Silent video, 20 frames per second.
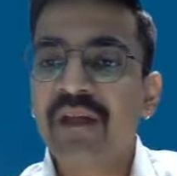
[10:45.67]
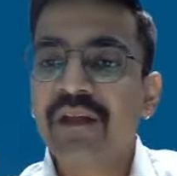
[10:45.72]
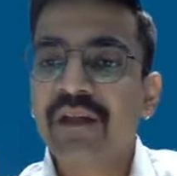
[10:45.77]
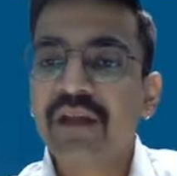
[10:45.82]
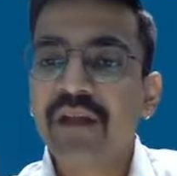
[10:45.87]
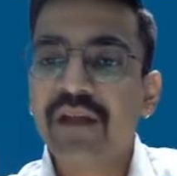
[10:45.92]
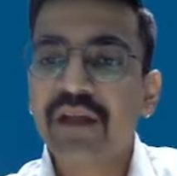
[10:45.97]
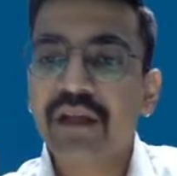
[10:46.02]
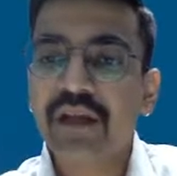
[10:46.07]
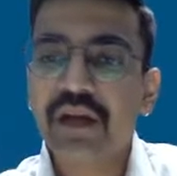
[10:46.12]

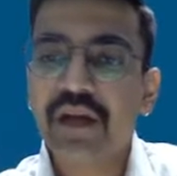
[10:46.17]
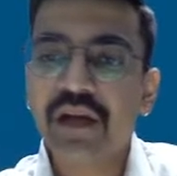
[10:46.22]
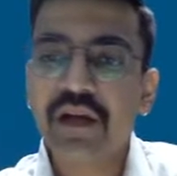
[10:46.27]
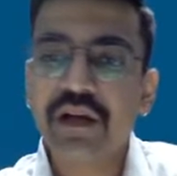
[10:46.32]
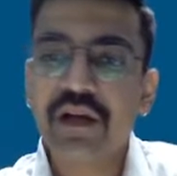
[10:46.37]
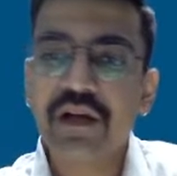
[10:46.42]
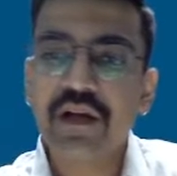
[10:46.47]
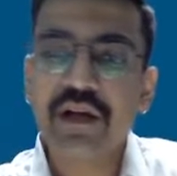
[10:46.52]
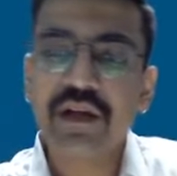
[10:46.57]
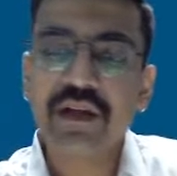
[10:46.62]
right? And
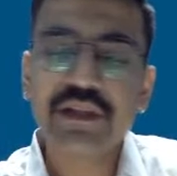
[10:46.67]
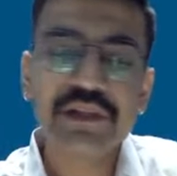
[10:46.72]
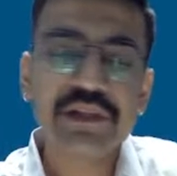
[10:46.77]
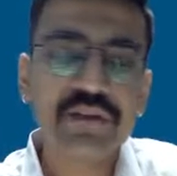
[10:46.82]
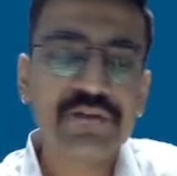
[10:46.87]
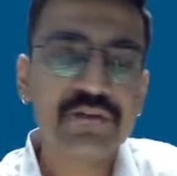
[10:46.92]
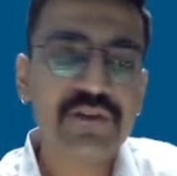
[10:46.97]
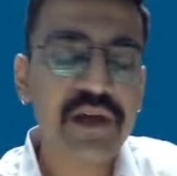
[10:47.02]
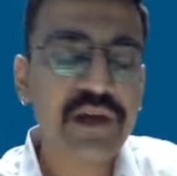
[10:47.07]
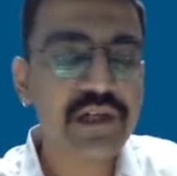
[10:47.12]

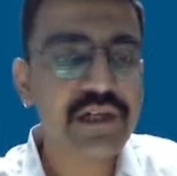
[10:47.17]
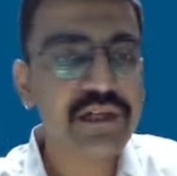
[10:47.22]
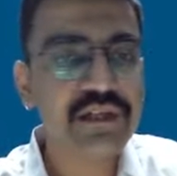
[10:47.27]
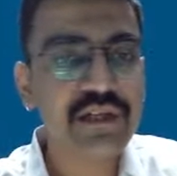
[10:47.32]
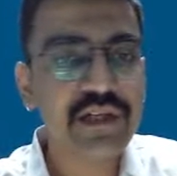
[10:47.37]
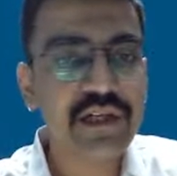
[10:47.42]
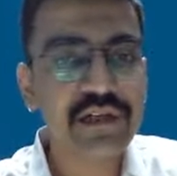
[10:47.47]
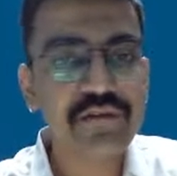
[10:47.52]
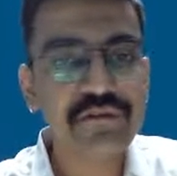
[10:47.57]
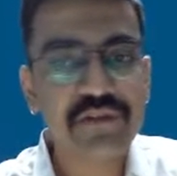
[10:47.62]
another factor
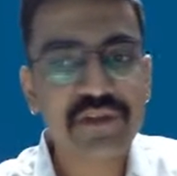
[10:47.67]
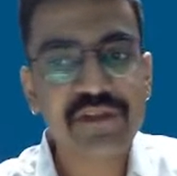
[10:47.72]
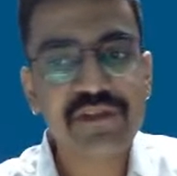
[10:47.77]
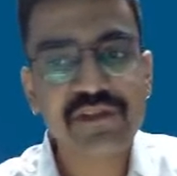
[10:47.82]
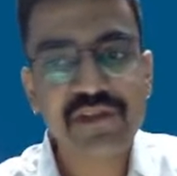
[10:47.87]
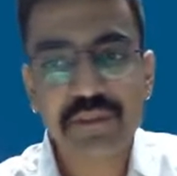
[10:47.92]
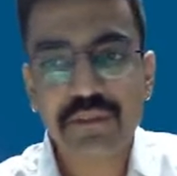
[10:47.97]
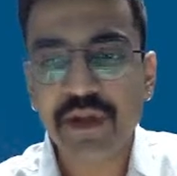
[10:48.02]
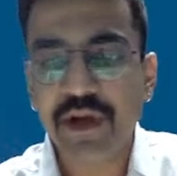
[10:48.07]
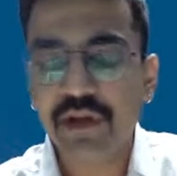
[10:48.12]
that affects
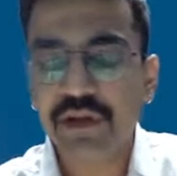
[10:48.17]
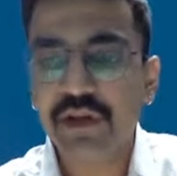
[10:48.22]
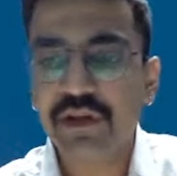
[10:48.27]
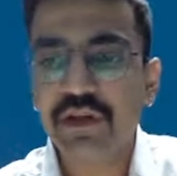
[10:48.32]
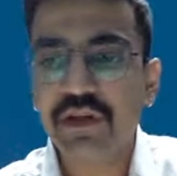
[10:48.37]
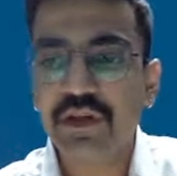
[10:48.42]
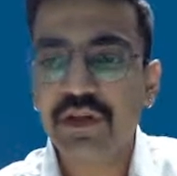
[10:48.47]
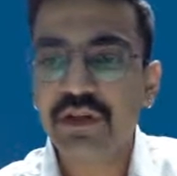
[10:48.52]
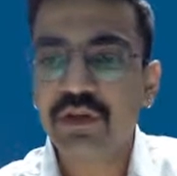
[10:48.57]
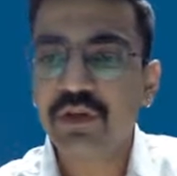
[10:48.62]
demand
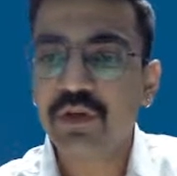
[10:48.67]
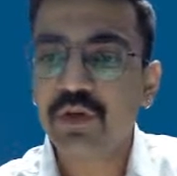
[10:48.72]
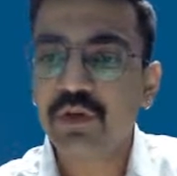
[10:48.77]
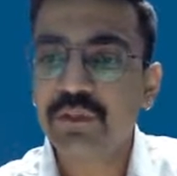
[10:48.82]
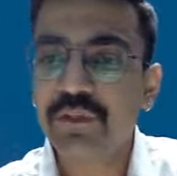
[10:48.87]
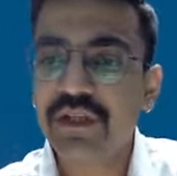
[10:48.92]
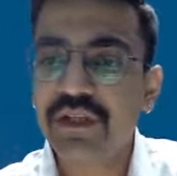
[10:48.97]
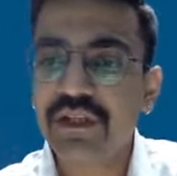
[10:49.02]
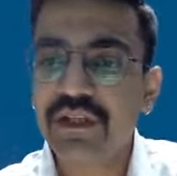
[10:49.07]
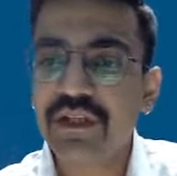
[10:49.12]
could
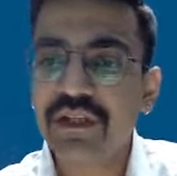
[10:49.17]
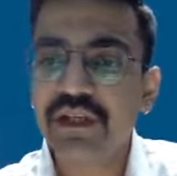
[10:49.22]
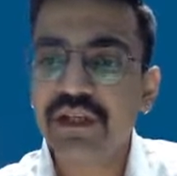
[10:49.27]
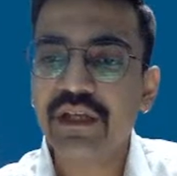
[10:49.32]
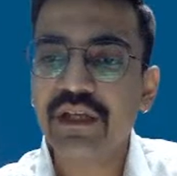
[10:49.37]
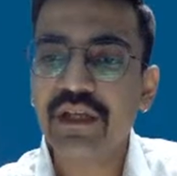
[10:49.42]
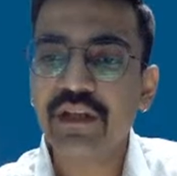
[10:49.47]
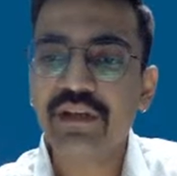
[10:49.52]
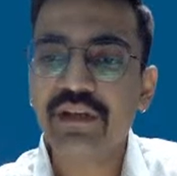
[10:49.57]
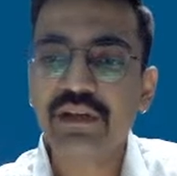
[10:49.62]
be
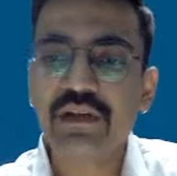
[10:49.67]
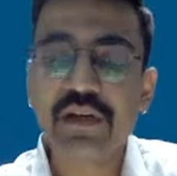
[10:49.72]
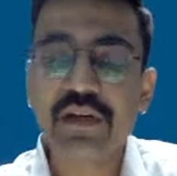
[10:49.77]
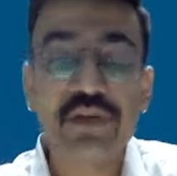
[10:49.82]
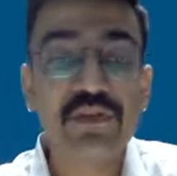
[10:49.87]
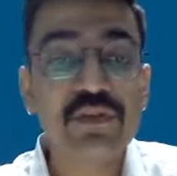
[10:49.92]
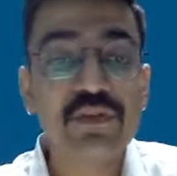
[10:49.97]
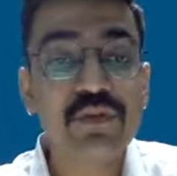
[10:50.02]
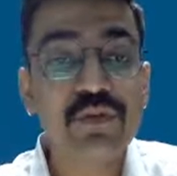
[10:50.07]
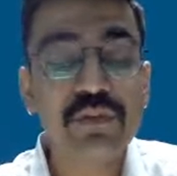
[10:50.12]
the
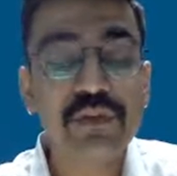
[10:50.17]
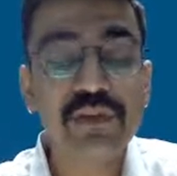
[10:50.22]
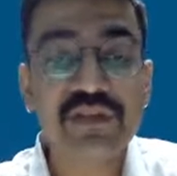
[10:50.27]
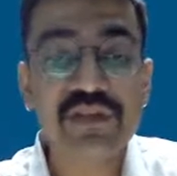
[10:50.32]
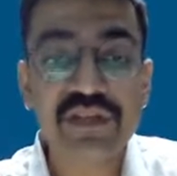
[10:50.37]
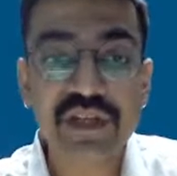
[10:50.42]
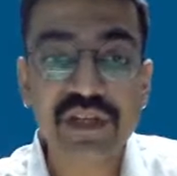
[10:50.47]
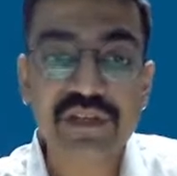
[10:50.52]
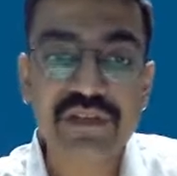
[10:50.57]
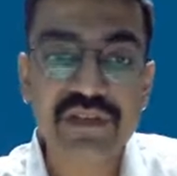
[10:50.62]
consumers
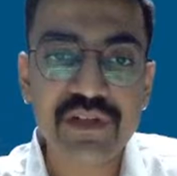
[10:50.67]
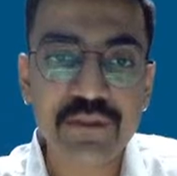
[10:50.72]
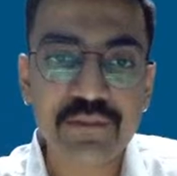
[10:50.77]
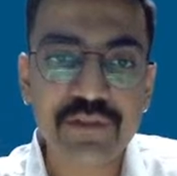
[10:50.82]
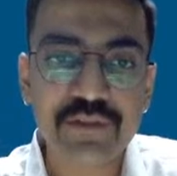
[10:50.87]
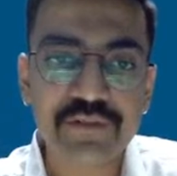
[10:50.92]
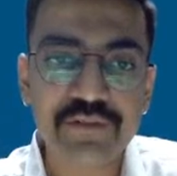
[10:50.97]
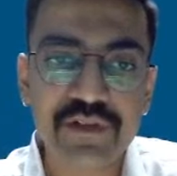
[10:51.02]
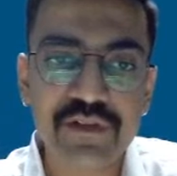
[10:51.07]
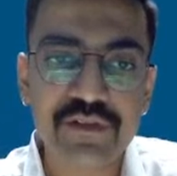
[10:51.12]
taste and
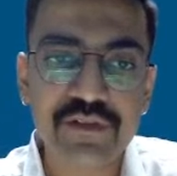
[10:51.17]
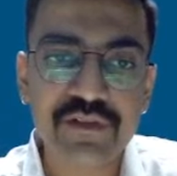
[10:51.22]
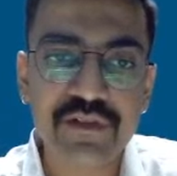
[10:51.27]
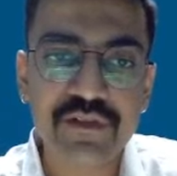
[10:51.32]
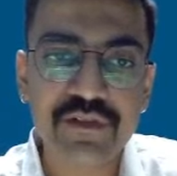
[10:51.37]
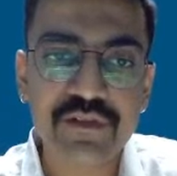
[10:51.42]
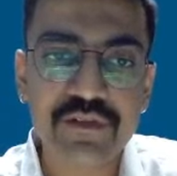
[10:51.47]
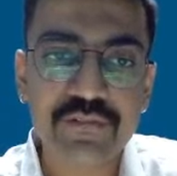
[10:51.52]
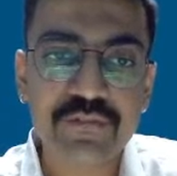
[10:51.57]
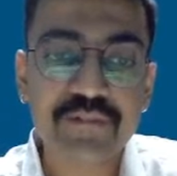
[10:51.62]

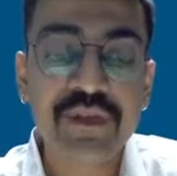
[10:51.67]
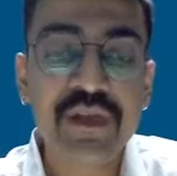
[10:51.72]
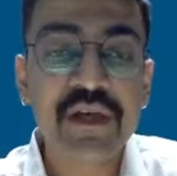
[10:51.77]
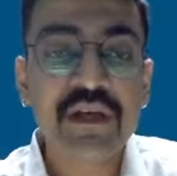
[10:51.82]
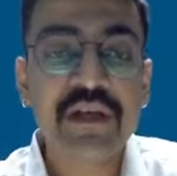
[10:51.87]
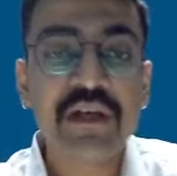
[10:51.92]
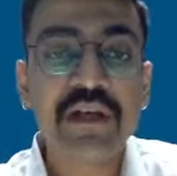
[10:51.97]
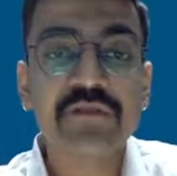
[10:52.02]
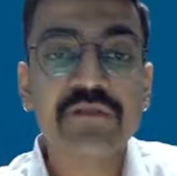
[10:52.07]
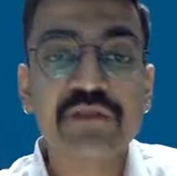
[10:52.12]
preferences,
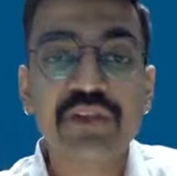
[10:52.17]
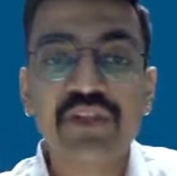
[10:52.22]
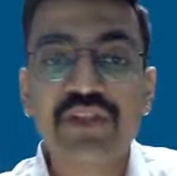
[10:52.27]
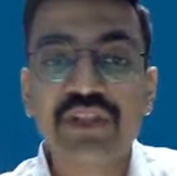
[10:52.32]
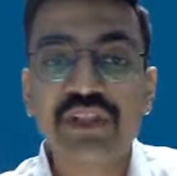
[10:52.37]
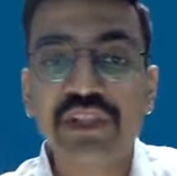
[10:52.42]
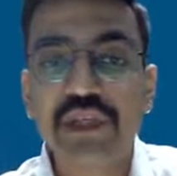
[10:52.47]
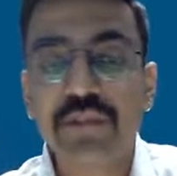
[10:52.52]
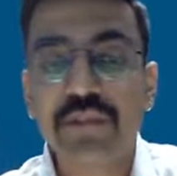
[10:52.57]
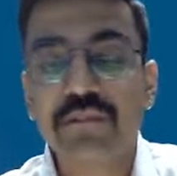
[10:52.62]
right,
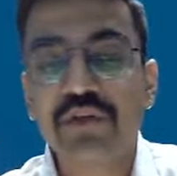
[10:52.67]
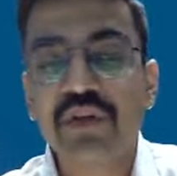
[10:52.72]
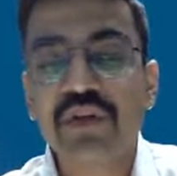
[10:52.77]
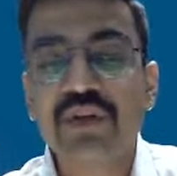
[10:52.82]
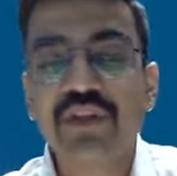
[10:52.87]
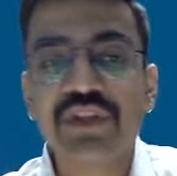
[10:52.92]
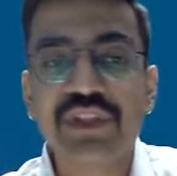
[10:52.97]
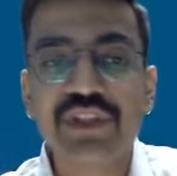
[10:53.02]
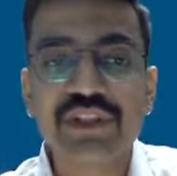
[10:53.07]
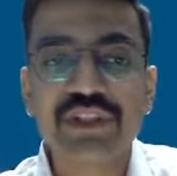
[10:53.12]
which keeps on
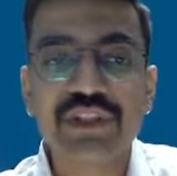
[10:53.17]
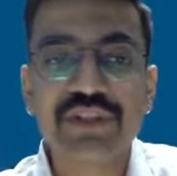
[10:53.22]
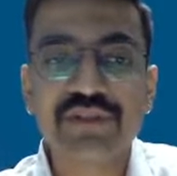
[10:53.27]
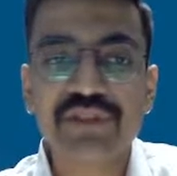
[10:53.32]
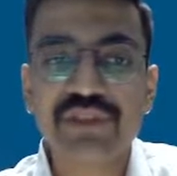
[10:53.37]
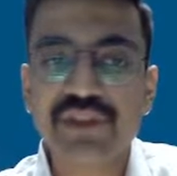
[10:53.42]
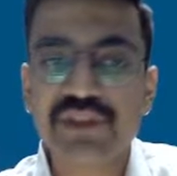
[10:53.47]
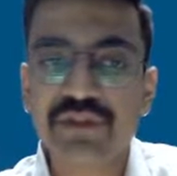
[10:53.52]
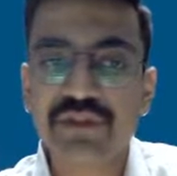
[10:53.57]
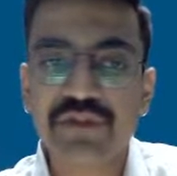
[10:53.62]
changing,
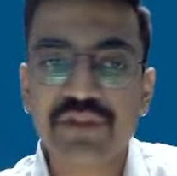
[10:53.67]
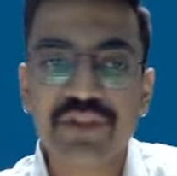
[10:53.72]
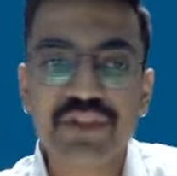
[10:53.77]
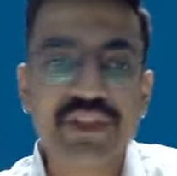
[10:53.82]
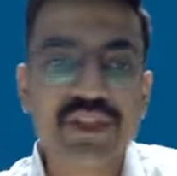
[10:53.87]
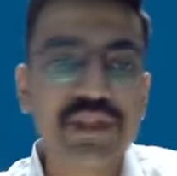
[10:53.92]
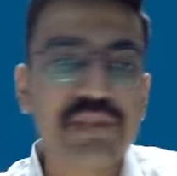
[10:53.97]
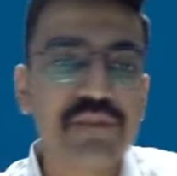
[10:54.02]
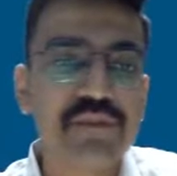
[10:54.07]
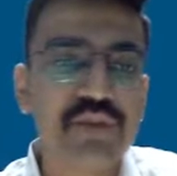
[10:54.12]
which
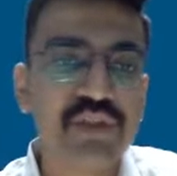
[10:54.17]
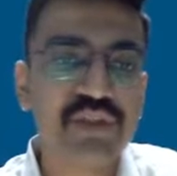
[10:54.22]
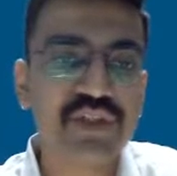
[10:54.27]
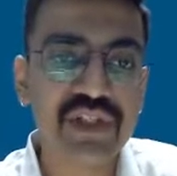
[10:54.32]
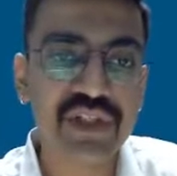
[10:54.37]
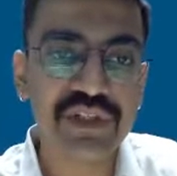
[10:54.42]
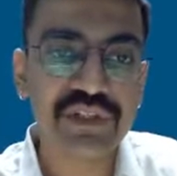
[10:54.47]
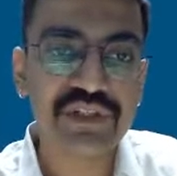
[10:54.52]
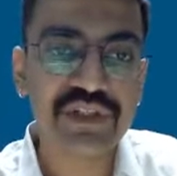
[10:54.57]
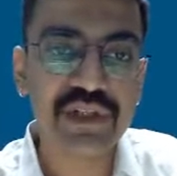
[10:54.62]
keeps on
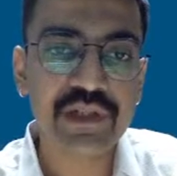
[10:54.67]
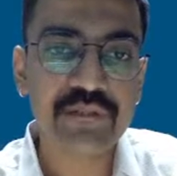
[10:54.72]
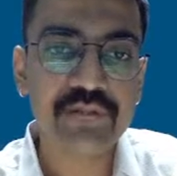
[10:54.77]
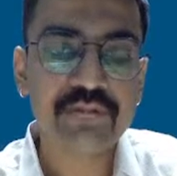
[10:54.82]
changing.